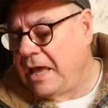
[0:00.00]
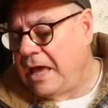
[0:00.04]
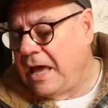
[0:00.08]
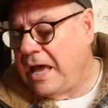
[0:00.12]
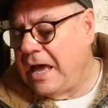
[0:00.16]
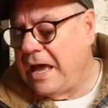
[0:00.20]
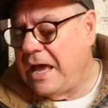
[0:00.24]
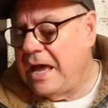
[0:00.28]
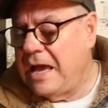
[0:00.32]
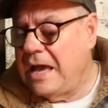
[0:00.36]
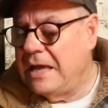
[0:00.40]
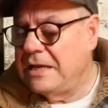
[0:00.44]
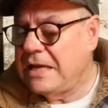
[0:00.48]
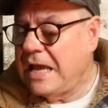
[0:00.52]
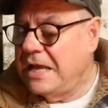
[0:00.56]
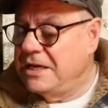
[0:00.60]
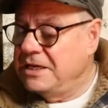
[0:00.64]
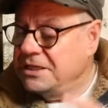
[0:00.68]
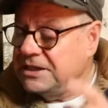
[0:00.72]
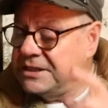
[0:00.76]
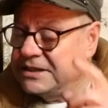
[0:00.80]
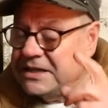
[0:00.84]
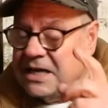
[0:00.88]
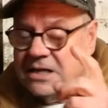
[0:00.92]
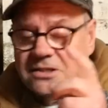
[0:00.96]
Uh, and
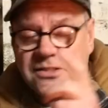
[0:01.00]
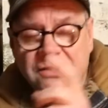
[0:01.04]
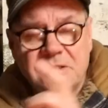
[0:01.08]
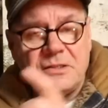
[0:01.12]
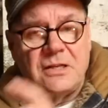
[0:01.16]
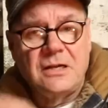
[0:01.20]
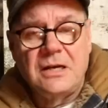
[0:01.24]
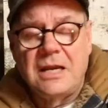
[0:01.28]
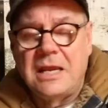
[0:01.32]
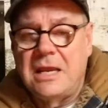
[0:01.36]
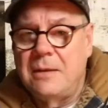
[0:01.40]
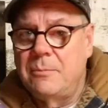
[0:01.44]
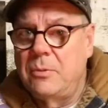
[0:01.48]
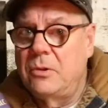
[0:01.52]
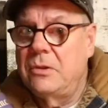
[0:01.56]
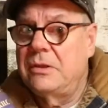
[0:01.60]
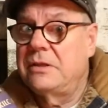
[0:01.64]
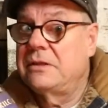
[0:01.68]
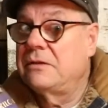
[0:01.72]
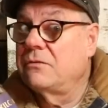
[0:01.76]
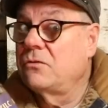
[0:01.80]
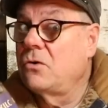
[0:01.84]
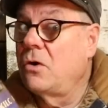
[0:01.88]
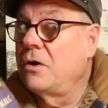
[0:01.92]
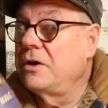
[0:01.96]
it says on the label,
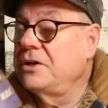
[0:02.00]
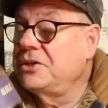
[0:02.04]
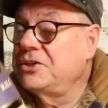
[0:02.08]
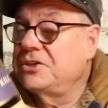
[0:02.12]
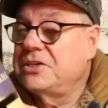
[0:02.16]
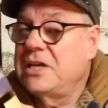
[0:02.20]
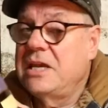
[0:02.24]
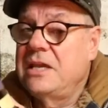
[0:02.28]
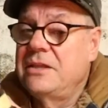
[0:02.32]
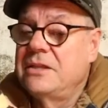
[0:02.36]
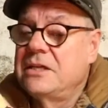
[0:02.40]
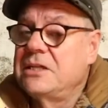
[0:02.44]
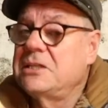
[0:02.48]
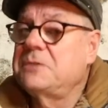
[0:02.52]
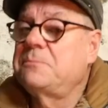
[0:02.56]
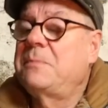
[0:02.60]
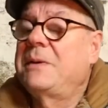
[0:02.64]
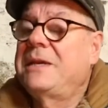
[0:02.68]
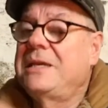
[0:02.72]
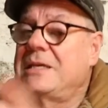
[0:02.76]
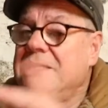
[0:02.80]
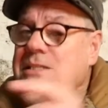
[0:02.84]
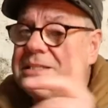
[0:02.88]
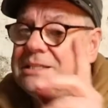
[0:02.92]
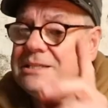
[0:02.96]
and I've got to say this
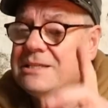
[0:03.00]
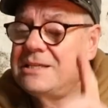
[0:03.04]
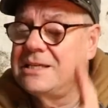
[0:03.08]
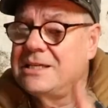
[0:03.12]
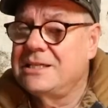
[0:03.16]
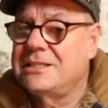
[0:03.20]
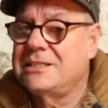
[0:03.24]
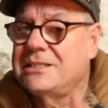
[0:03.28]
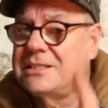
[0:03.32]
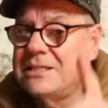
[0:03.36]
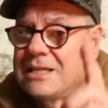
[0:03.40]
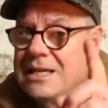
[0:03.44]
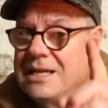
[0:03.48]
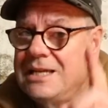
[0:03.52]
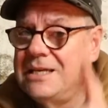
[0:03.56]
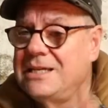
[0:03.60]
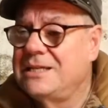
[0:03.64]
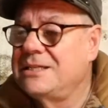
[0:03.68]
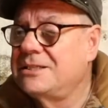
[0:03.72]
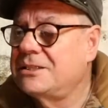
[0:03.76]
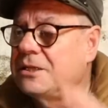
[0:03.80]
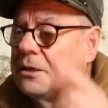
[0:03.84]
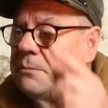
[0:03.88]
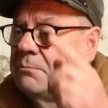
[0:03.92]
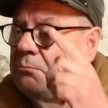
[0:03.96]
because this
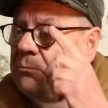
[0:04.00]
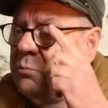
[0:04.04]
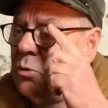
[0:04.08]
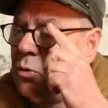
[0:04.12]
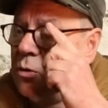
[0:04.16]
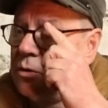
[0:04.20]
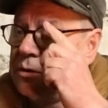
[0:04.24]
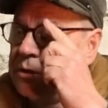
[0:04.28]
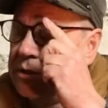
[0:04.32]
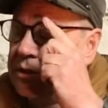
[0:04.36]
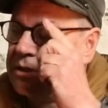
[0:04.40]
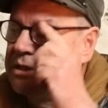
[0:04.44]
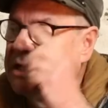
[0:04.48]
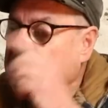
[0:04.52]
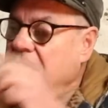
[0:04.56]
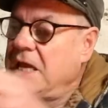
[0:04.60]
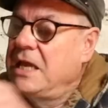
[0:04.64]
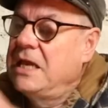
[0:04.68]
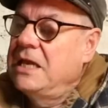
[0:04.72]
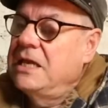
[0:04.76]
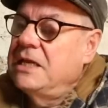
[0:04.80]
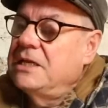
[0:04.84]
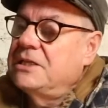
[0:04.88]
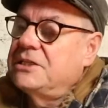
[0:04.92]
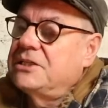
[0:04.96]
is important,
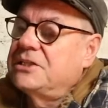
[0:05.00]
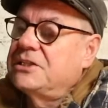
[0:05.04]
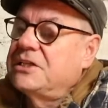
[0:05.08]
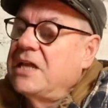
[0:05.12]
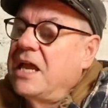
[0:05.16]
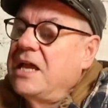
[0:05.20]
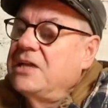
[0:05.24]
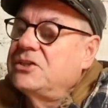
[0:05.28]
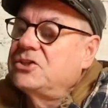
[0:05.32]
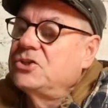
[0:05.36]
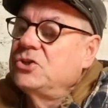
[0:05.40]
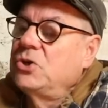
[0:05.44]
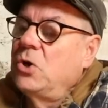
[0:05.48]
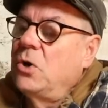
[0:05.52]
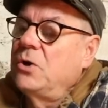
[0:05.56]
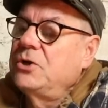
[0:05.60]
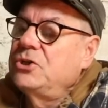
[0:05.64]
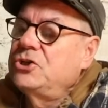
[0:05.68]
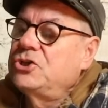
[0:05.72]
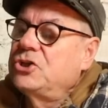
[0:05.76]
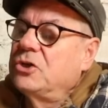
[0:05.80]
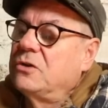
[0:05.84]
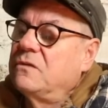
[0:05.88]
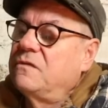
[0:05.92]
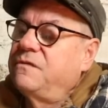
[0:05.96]
it says
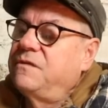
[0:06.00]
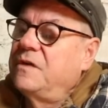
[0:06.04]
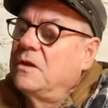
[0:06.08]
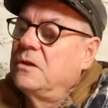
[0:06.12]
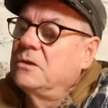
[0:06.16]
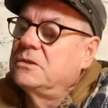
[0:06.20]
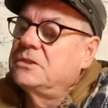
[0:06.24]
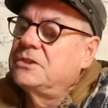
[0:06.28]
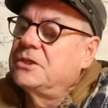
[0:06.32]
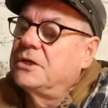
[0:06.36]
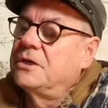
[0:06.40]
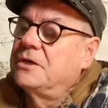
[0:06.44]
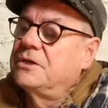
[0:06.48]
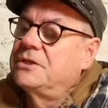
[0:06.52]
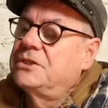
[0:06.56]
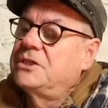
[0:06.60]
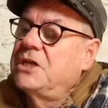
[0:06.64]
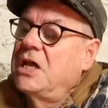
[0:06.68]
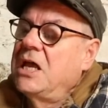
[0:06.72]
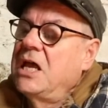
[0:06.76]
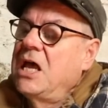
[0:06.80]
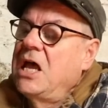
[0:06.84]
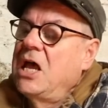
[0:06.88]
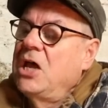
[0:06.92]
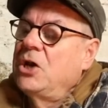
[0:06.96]
non-chill filtered,
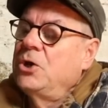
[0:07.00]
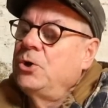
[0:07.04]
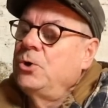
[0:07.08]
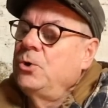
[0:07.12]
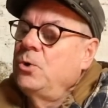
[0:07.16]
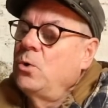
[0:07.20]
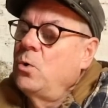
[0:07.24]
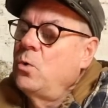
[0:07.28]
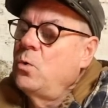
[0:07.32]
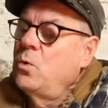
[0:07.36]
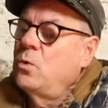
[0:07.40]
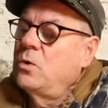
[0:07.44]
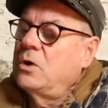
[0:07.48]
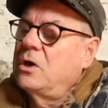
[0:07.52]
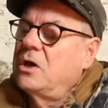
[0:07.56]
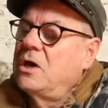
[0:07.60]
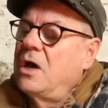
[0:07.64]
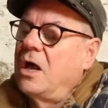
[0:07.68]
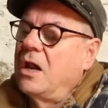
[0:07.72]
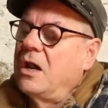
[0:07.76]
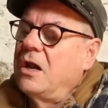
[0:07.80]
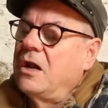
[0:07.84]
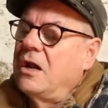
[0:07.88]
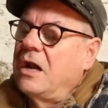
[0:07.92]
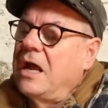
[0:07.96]
no
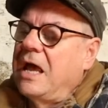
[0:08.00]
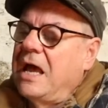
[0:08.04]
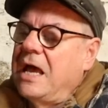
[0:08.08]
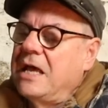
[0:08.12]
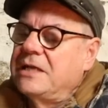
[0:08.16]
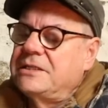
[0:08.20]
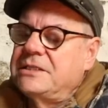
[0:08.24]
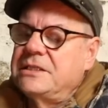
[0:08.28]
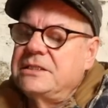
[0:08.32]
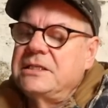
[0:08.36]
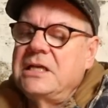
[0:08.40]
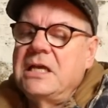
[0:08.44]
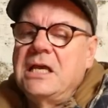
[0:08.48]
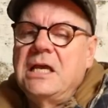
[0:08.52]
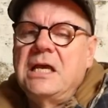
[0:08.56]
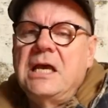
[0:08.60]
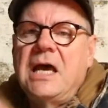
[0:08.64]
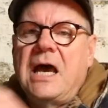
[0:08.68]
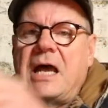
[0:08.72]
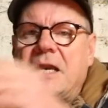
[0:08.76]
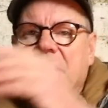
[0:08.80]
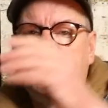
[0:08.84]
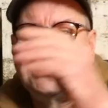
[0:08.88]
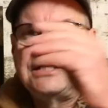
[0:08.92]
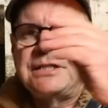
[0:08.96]
colour added.
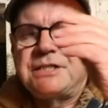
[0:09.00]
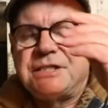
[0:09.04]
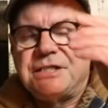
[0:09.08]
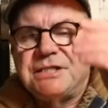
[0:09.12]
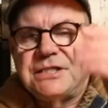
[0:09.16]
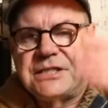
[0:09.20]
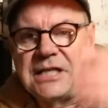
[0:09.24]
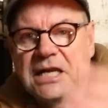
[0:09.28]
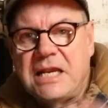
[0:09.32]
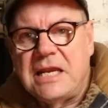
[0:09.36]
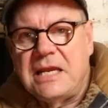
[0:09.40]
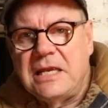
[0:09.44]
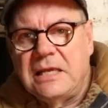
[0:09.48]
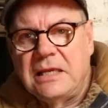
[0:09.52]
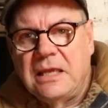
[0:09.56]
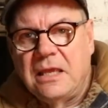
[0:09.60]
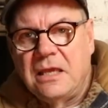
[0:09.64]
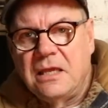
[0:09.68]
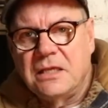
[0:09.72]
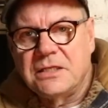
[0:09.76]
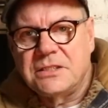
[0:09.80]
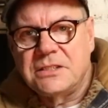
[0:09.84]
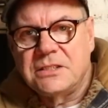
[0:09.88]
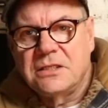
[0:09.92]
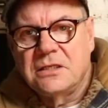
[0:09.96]
And it's saying
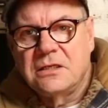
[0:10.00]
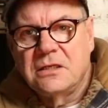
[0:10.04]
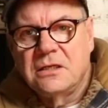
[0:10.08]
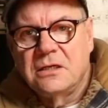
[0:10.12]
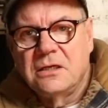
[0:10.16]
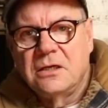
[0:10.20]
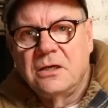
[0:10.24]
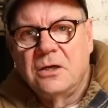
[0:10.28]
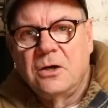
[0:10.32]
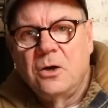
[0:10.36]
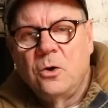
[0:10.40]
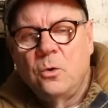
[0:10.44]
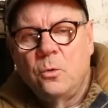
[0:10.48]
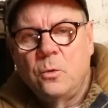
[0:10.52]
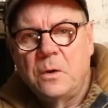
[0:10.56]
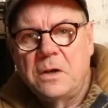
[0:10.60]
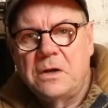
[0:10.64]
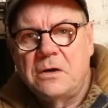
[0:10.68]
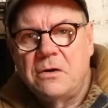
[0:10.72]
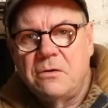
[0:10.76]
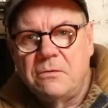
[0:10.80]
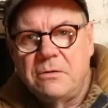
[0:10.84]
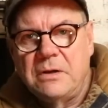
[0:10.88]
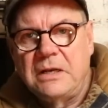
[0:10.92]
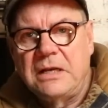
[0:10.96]
it where
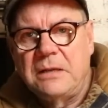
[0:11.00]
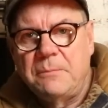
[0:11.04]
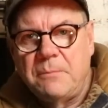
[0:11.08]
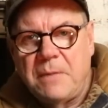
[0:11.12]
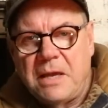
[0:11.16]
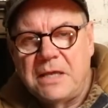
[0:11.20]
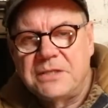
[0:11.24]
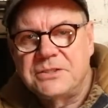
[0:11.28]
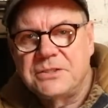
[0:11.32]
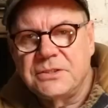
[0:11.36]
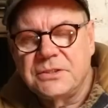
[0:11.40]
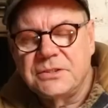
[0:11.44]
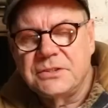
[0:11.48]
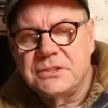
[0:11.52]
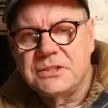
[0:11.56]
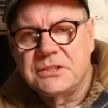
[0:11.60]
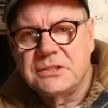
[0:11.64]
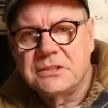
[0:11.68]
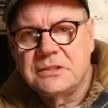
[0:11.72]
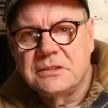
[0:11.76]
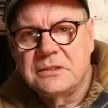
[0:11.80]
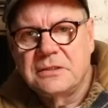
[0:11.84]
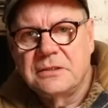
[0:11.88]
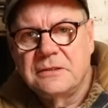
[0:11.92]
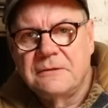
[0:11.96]
it really
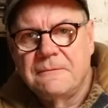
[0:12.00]
matters.